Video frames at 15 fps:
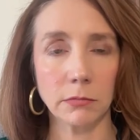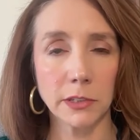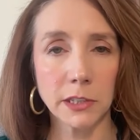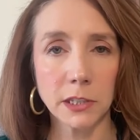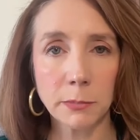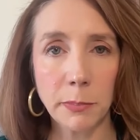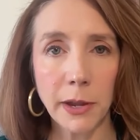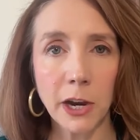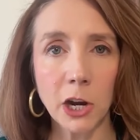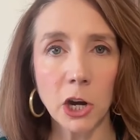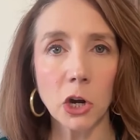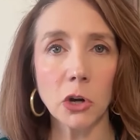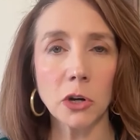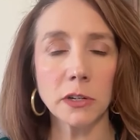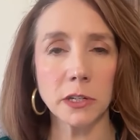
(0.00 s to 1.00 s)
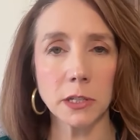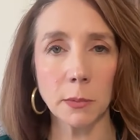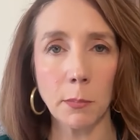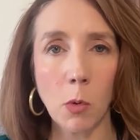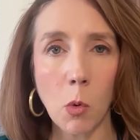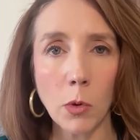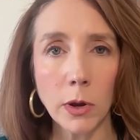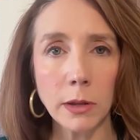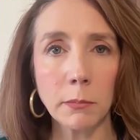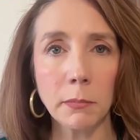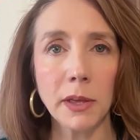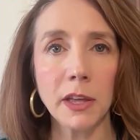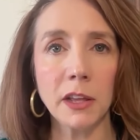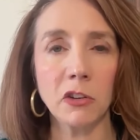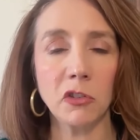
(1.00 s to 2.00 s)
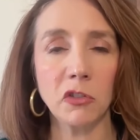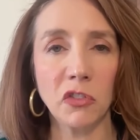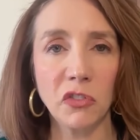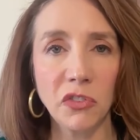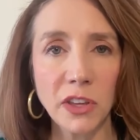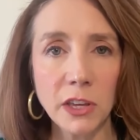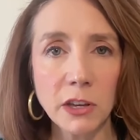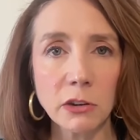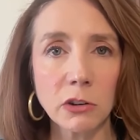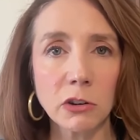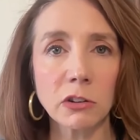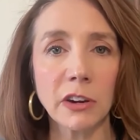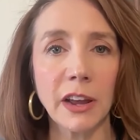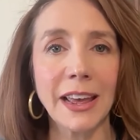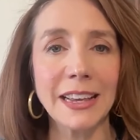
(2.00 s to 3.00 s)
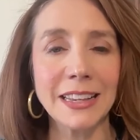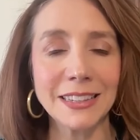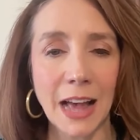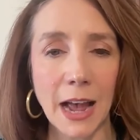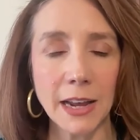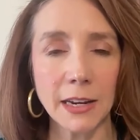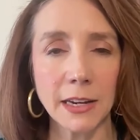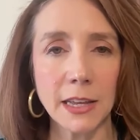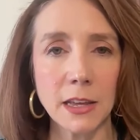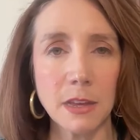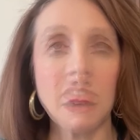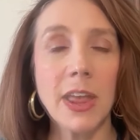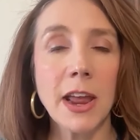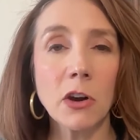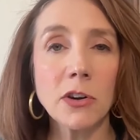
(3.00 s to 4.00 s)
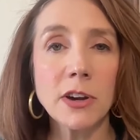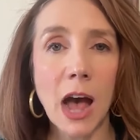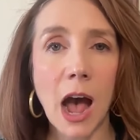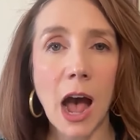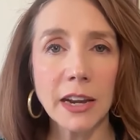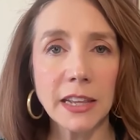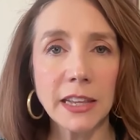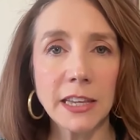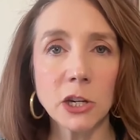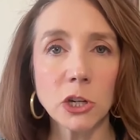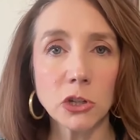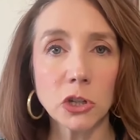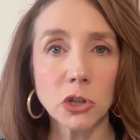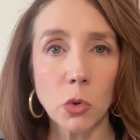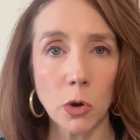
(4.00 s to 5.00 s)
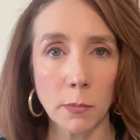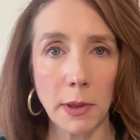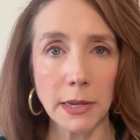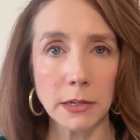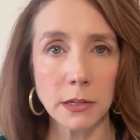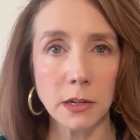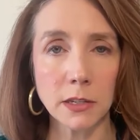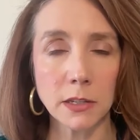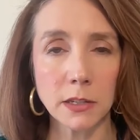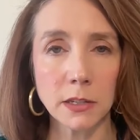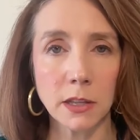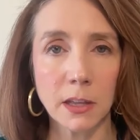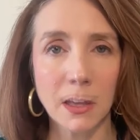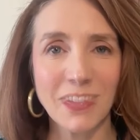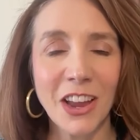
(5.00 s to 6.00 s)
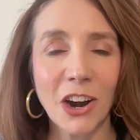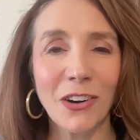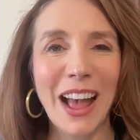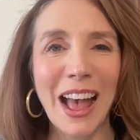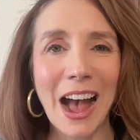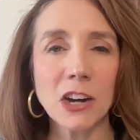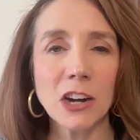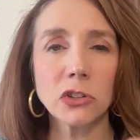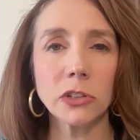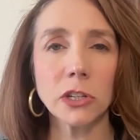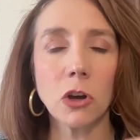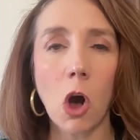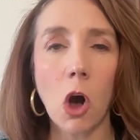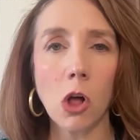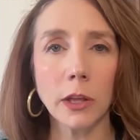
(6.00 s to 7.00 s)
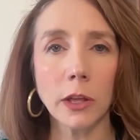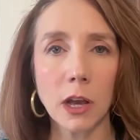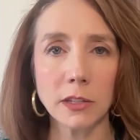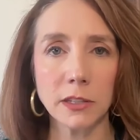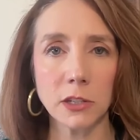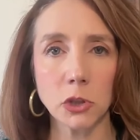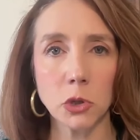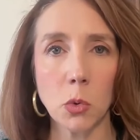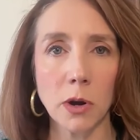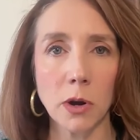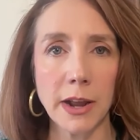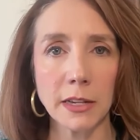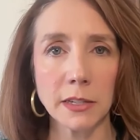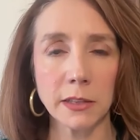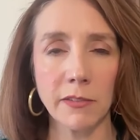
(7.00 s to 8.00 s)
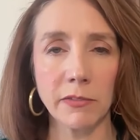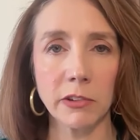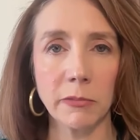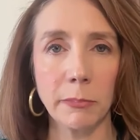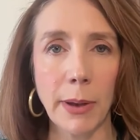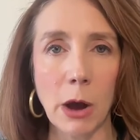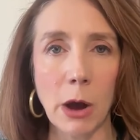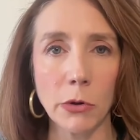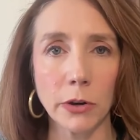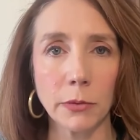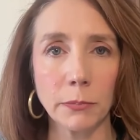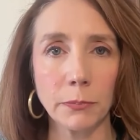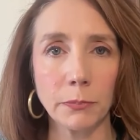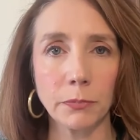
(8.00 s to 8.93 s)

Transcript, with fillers: despair, disappointment, fear, anxiety. They are not here to torment us. They're actually calling us into our next level of power.